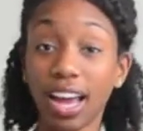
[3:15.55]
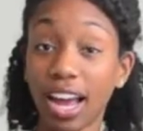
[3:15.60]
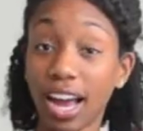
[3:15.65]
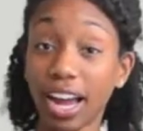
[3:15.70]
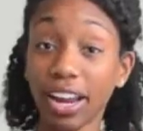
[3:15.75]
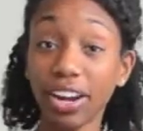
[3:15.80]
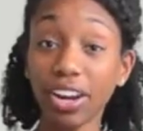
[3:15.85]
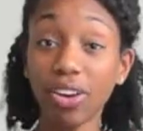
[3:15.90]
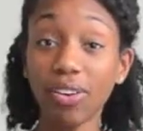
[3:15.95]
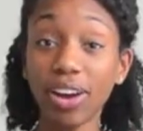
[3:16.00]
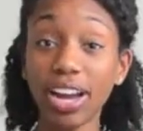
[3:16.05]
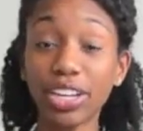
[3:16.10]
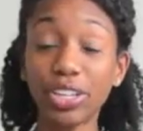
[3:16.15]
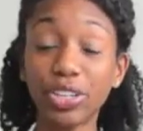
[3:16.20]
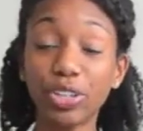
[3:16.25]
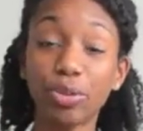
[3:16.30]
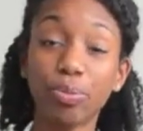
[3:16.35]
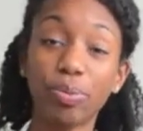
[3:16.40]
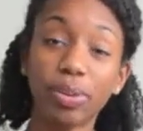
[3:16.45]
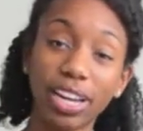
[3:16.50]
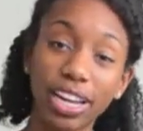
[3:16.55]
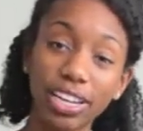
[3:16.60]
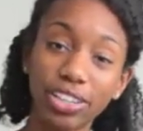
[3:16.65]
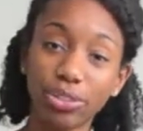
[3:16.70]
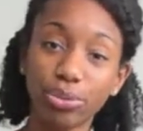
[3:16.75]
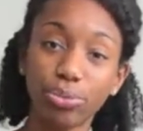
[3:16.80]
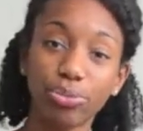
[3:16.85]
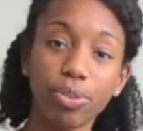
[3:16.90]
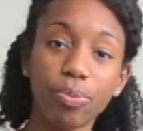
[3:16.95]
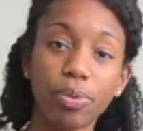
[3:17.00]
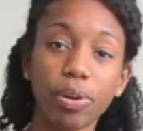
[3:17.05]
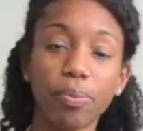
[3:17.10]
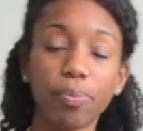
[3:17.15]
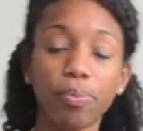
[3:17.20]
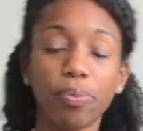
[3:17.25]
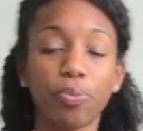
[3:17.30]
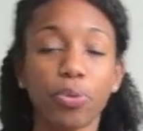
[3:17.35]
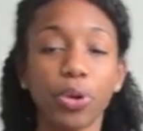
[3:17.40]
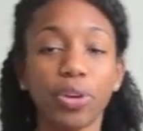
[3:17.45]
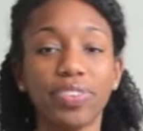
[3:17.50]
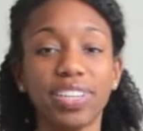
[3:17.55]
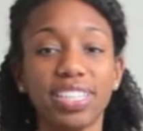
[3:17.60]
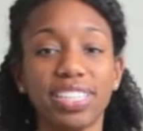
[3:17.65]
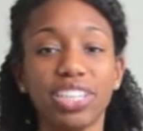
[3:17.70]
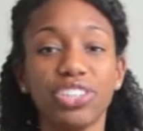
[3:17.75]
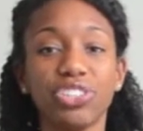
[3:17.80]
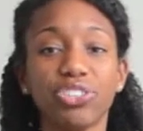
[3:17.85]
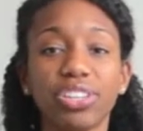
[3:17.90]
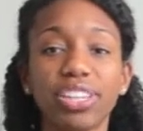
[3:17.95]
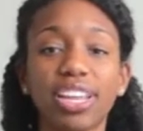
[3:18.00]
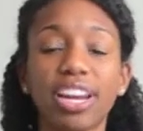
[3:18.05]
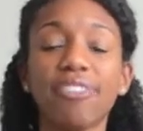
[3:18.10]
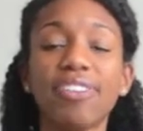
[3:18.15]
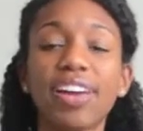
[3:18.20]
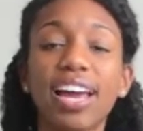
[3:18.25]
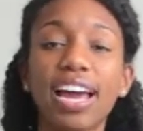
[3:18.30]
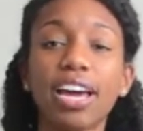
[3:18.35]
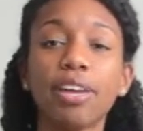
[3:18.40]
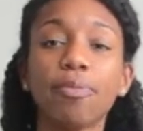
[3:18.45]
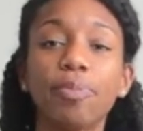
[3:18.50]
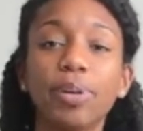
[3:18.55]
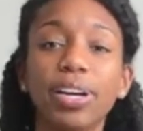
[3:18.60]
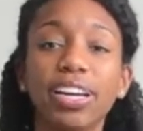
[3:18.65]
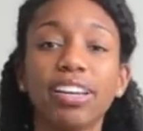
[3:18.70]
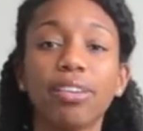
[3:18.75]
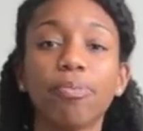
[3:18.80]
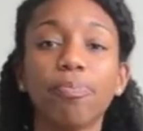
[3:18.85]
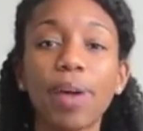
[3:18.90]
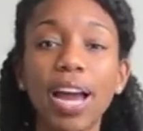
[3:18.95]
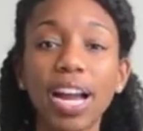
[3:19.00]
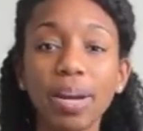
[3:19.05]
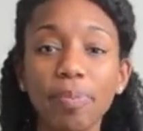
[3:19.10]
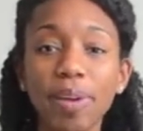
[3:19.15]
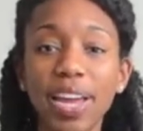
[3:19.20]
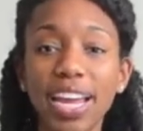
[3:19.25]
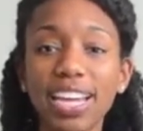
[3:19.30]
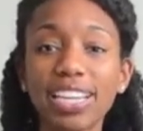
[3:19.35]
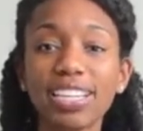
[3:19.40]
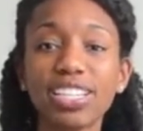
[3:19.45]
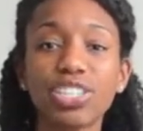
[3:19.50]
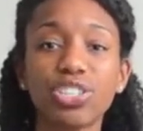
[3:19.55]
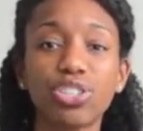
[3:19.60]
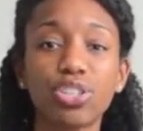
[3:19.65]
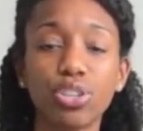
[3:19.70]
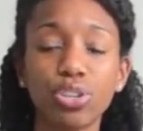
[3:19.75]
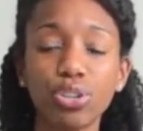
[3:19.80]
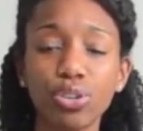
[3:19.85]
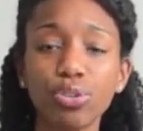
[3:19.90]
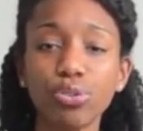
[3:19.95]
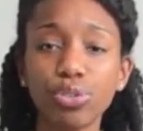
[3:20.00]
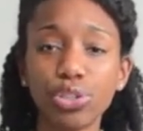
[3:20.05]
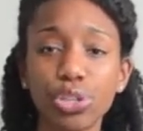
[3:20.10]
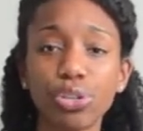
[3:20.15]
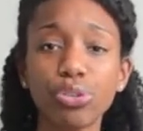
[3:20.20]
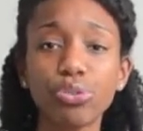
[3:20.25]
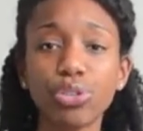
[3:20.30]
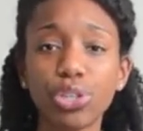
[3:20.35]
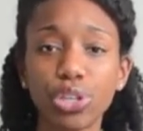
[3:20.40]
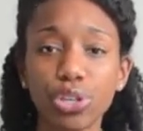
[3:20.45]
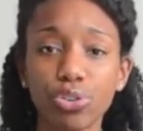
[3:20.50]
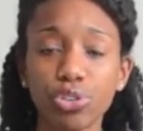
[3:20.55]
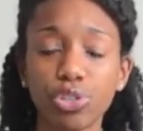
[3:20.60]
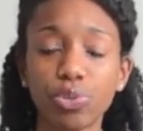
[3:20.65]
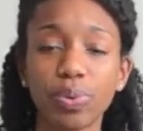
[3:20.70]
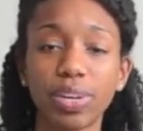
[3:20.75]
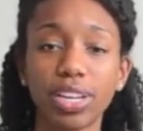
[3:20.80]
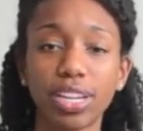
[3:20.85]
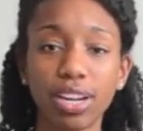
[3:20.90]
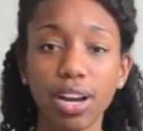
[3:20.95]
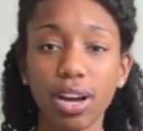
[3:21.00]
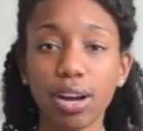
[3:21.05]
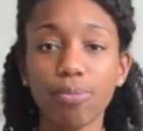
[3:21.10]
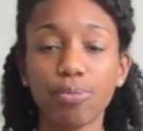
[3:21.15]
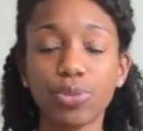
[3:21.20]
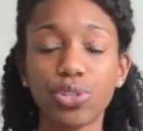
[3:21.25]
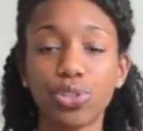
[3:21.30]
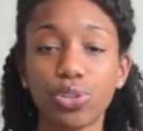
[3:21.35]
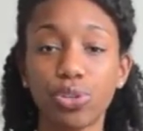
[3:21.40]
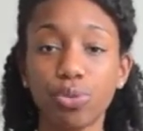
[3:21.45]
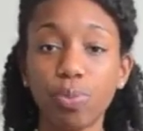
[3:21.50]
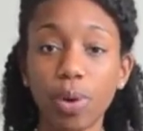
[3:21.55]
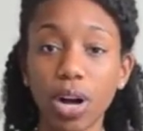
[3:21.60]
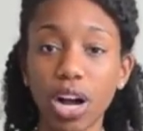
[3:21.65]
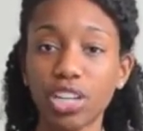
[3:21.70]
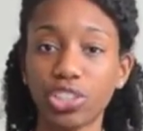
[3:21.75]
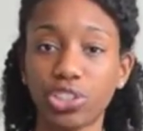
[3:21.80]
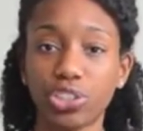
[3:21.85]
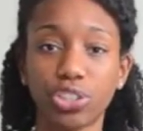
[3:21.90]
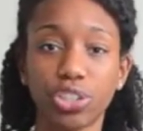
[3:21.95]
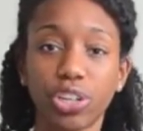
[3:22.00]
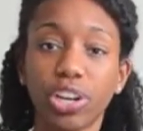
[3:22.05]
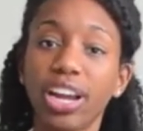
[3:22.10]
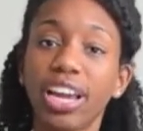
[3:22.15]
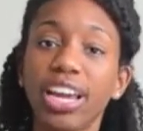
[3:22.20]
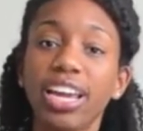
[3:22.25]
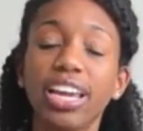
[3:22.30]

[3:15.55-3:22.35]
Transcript: I know I do, but I do from a previous injury that I've had, but back pain is huge when it comes to posture.